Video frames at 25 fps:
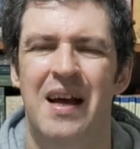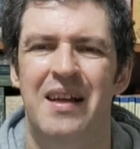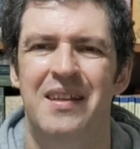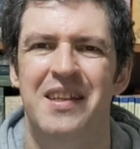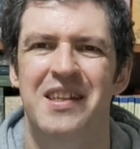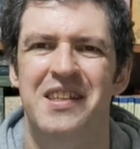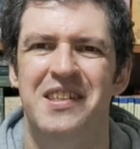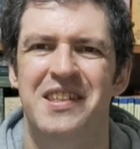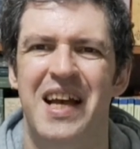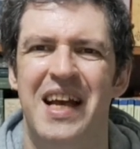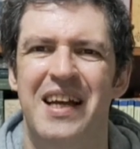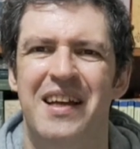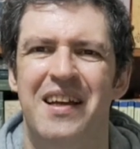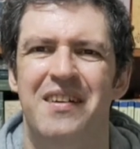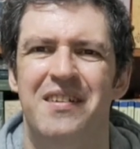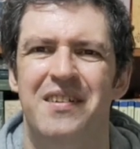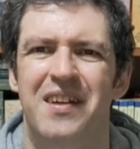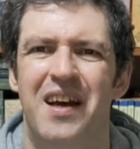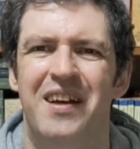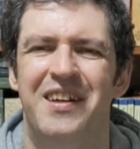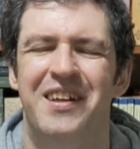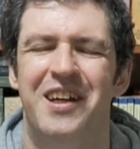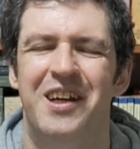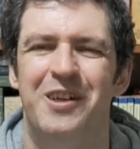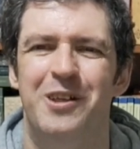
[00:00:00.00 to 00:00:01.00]
The second
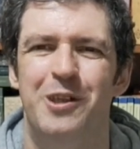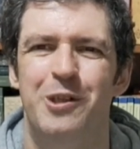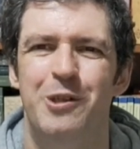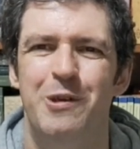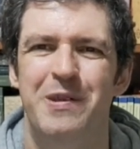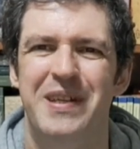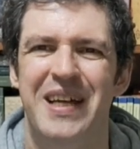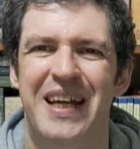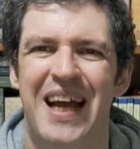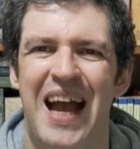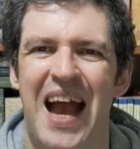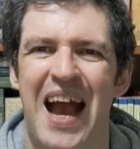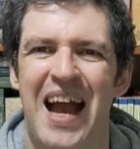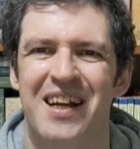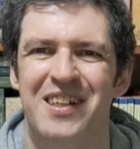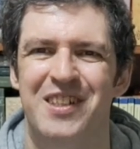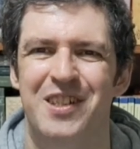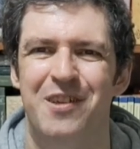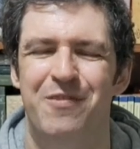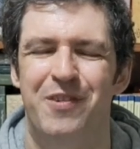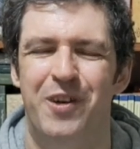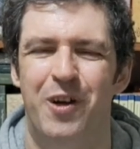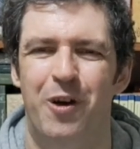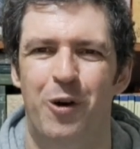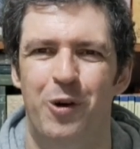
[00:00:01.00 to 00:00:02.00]
and concluding act
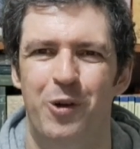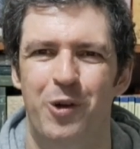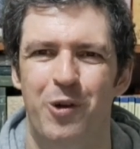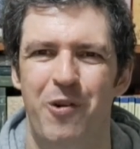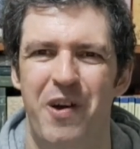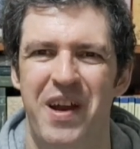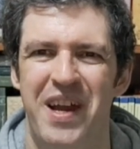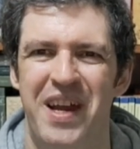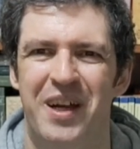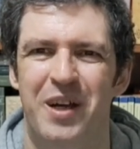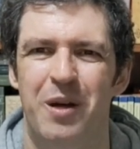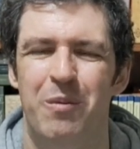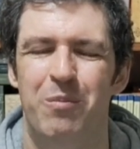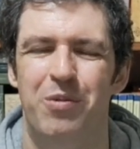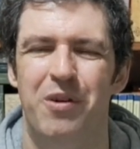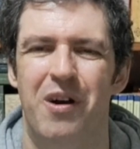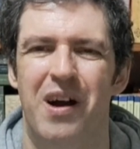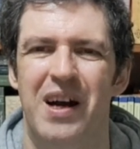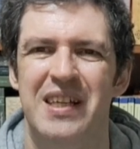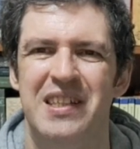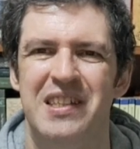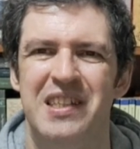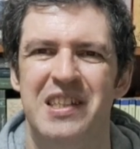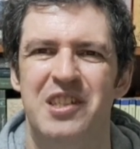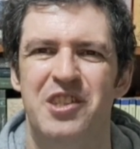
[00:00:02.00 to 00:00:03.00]
of Concrete
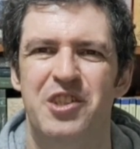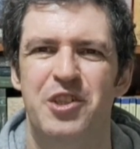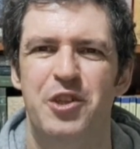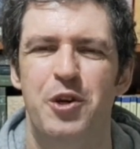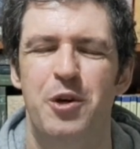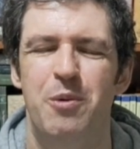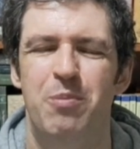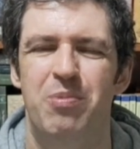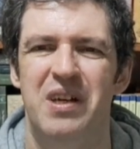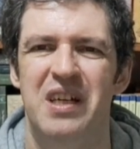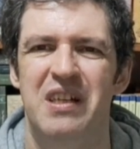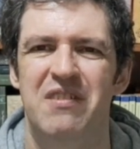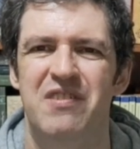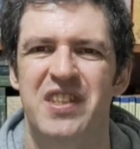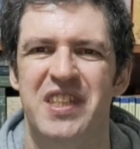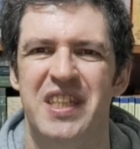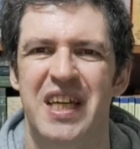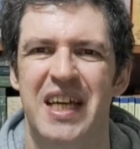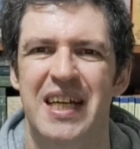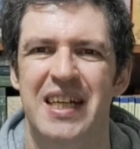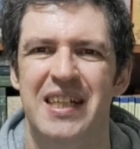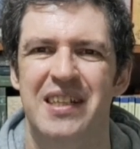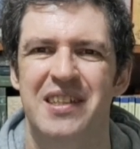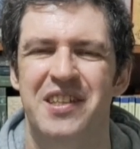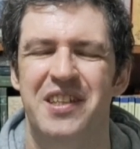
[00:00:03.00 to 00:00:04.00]
comprises two brief
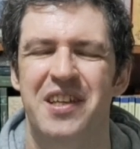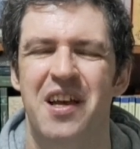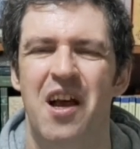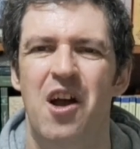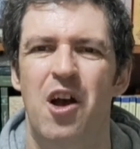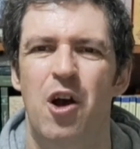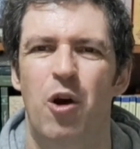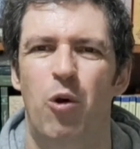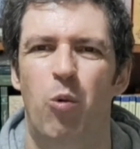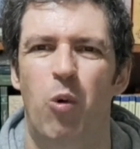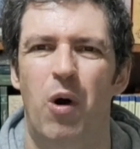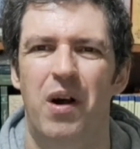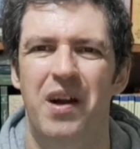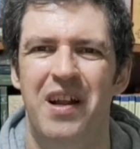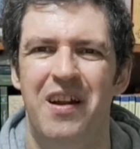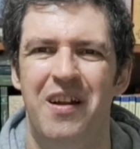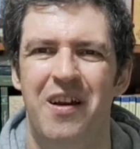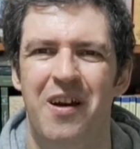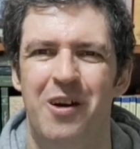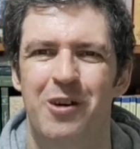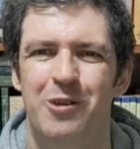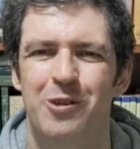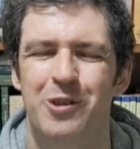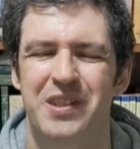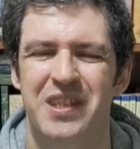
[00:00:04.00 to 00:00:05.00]
scenes, one in a
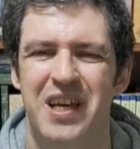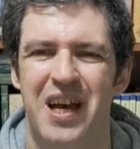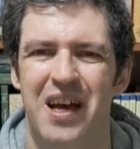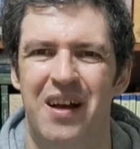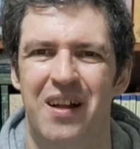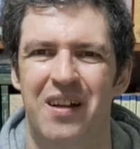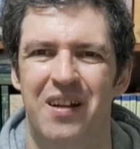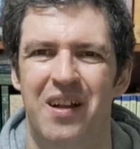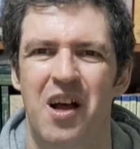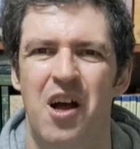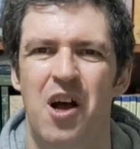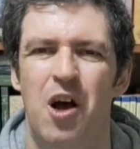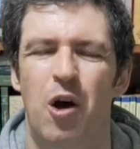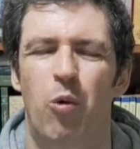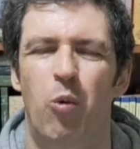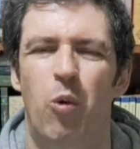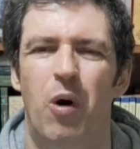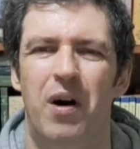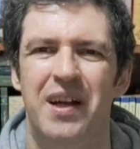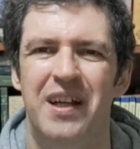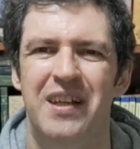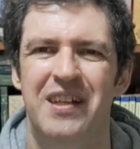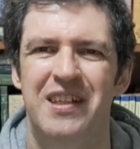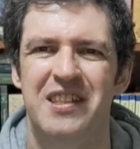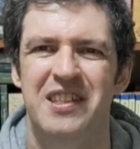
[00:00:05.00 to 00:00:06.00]
hotel,
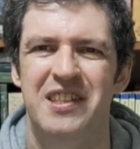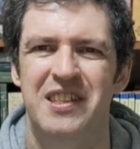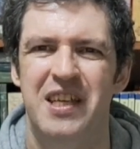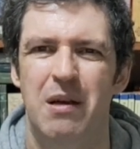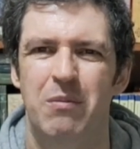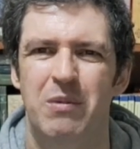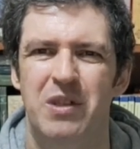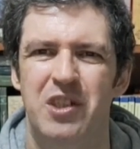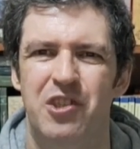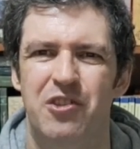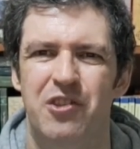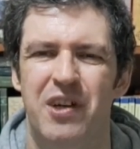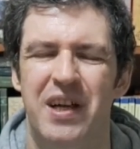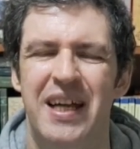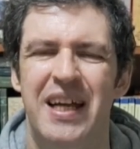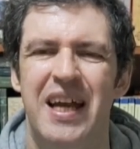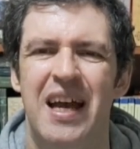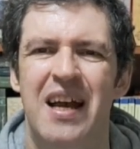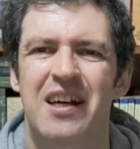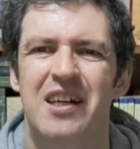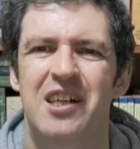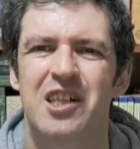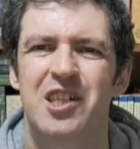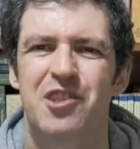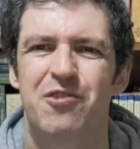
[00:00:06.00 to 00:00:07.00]
one in a cemetery,
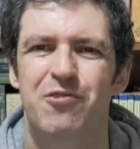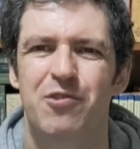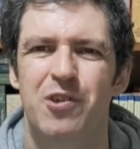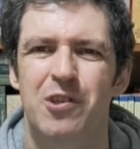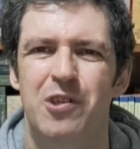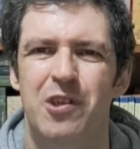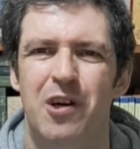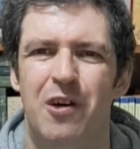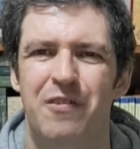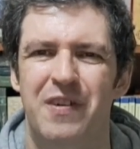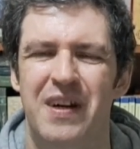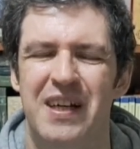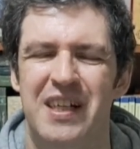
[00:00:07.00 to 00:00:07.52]
as Rudolf